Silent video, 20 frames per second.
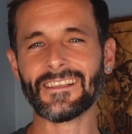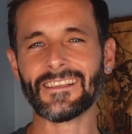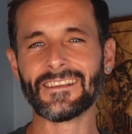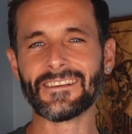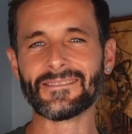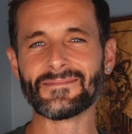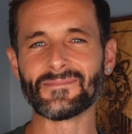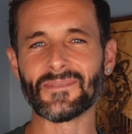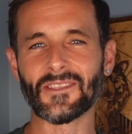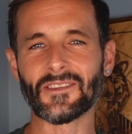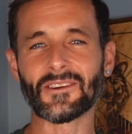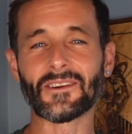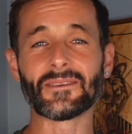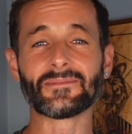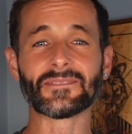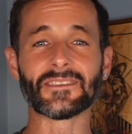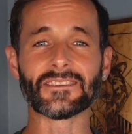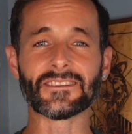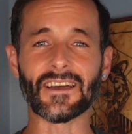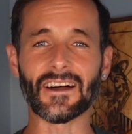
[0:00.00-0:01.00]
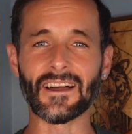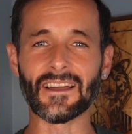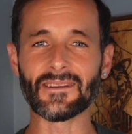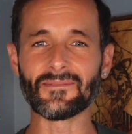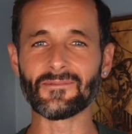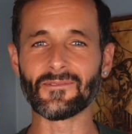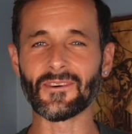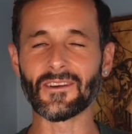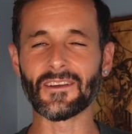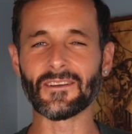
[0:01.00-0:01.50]
but there comes a
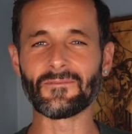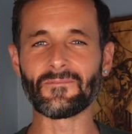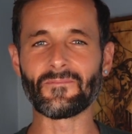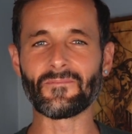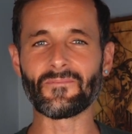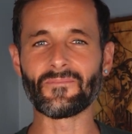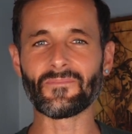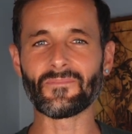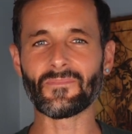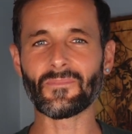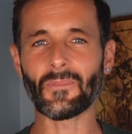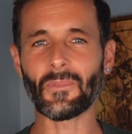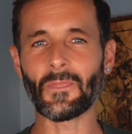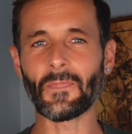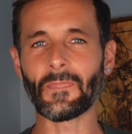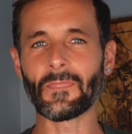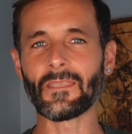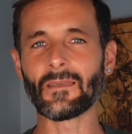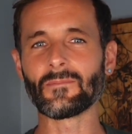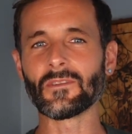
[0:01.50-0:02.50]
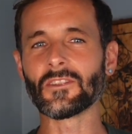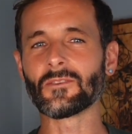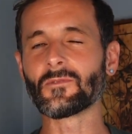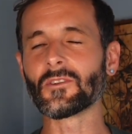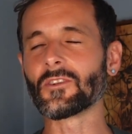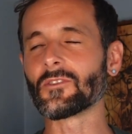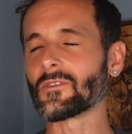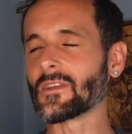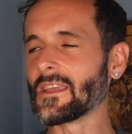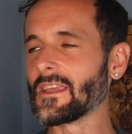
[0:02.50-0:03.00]
time when
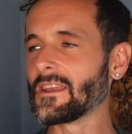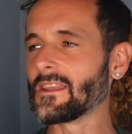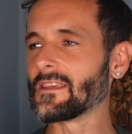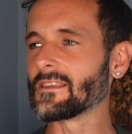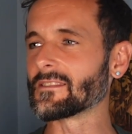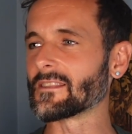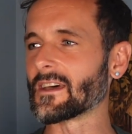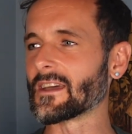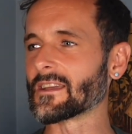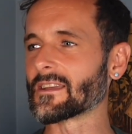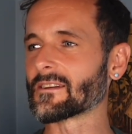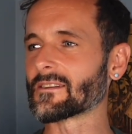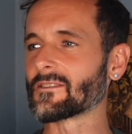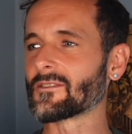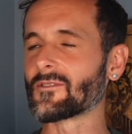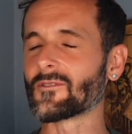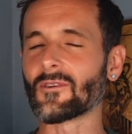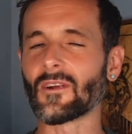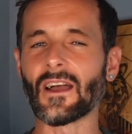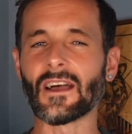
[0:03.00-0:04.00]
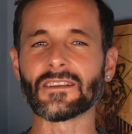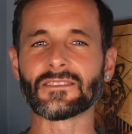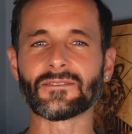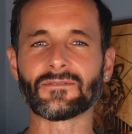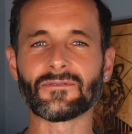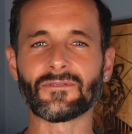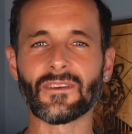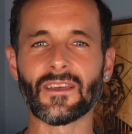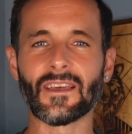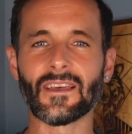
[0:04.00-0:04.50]
you're eating like
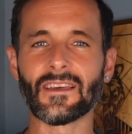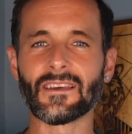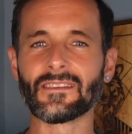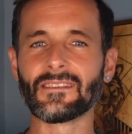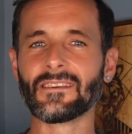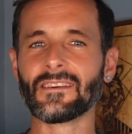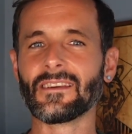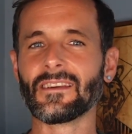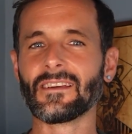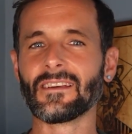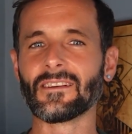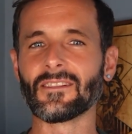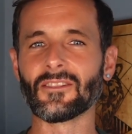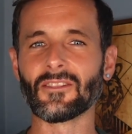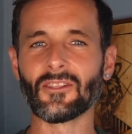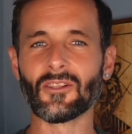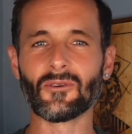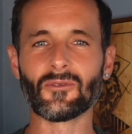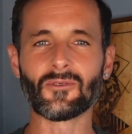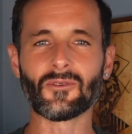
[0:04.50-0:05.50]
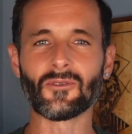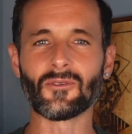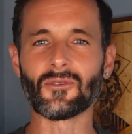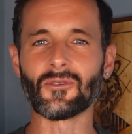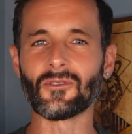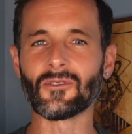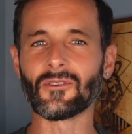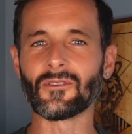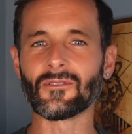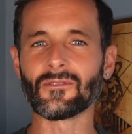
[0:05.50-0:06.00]
grass-fed,
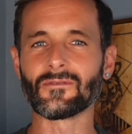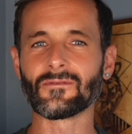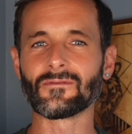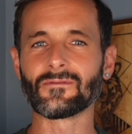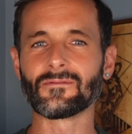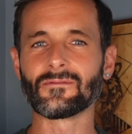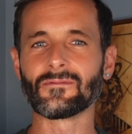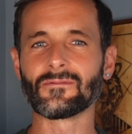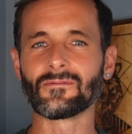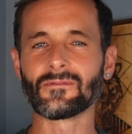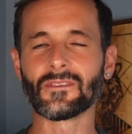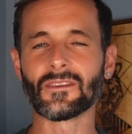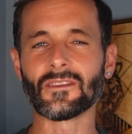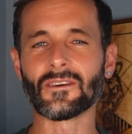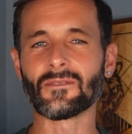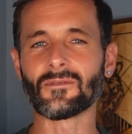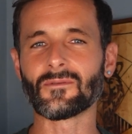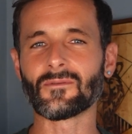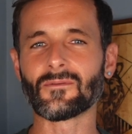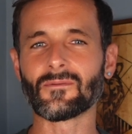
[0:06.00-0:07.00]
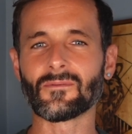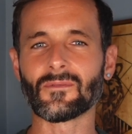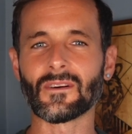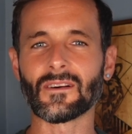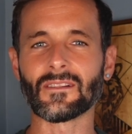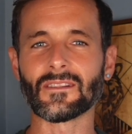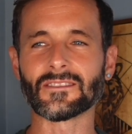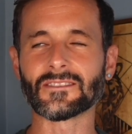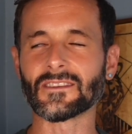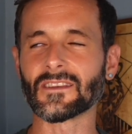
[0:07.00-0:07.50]
local,
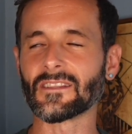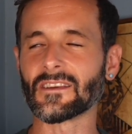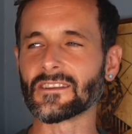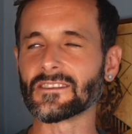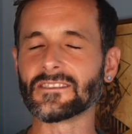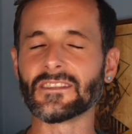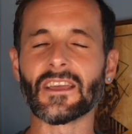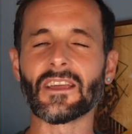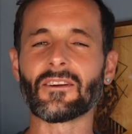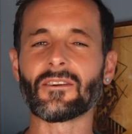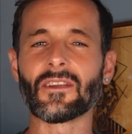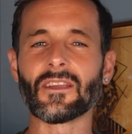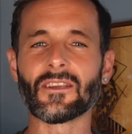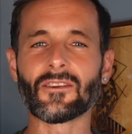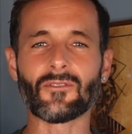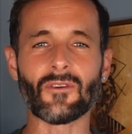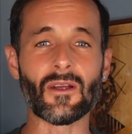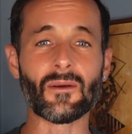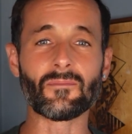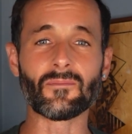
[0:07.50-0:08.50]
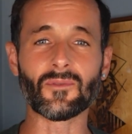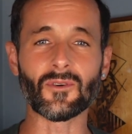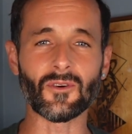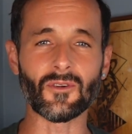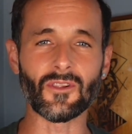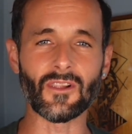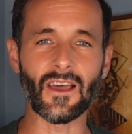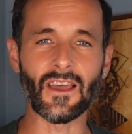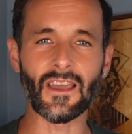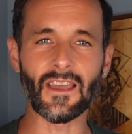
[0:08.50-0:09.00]
let's say like dairy creme
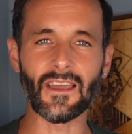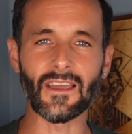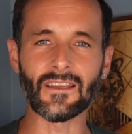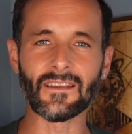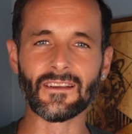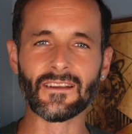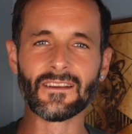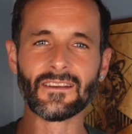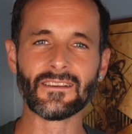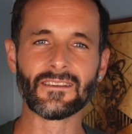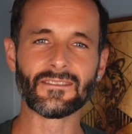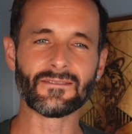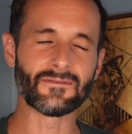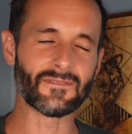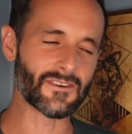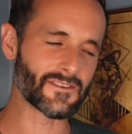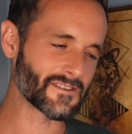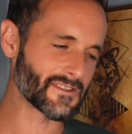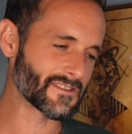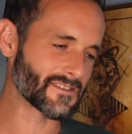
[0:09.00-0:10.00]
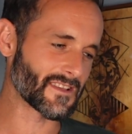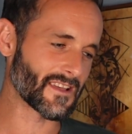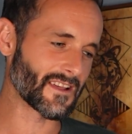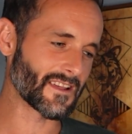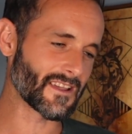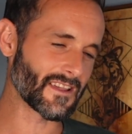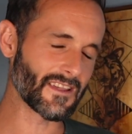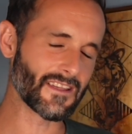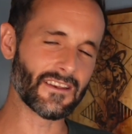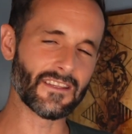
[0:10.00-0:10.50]
brulee versus
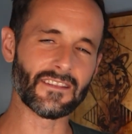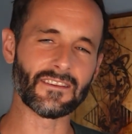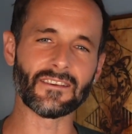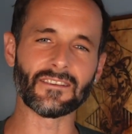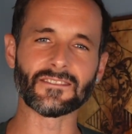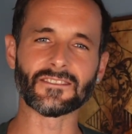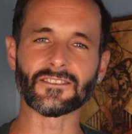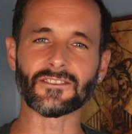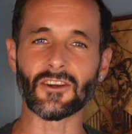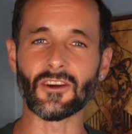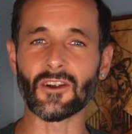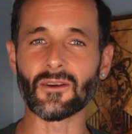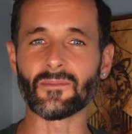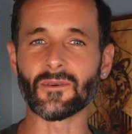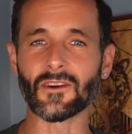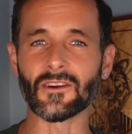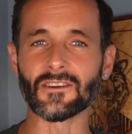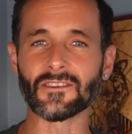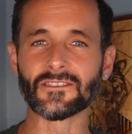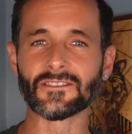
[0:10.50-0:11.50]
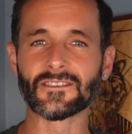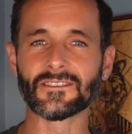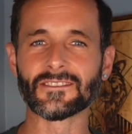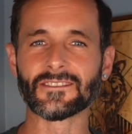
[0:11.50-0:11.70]
like eating a Starburst.